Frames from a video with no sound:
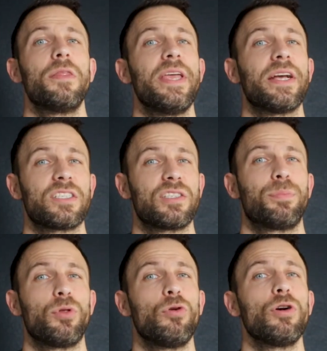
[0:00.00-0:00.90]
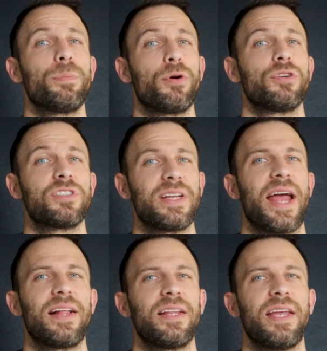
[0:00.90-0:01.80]
The explorer
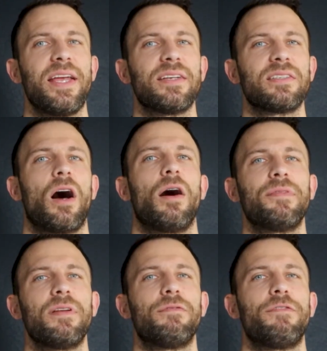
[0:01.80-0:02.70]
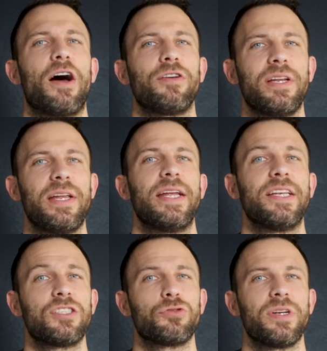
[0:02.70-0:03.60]
personality is often found in
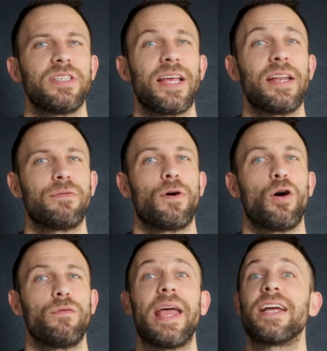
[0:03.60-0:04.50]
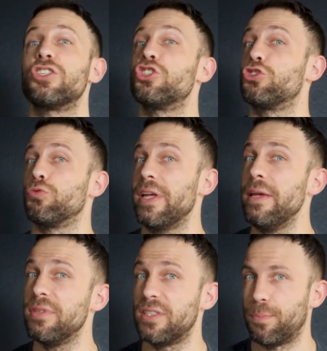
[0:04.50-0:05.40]
industries that involve
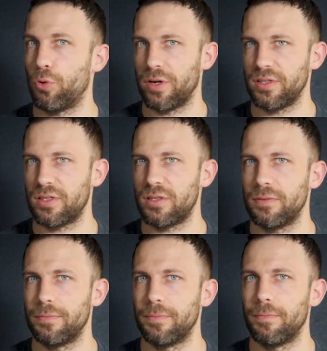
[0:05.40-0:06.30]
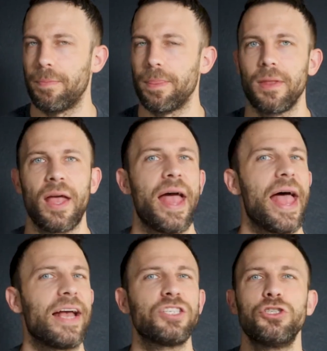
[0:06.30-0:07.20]
extreme sports,
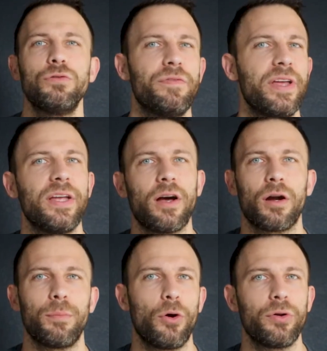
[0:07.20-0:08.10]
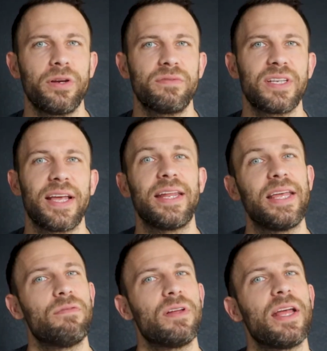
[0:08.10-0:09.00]
SUV automotives, and
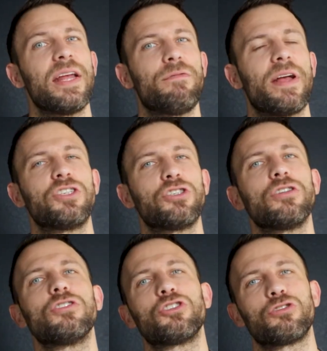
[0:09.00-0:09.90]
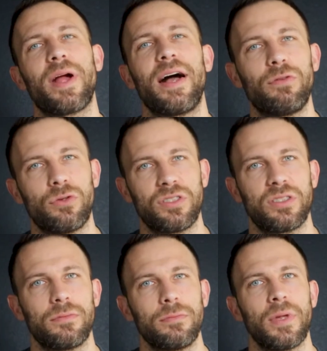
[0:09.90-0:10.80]
even adventure
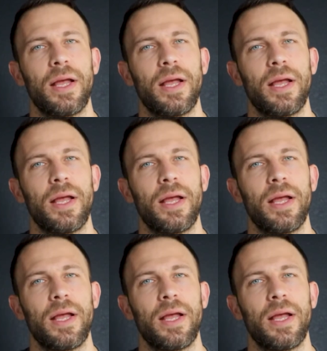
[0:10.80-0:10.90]
travels.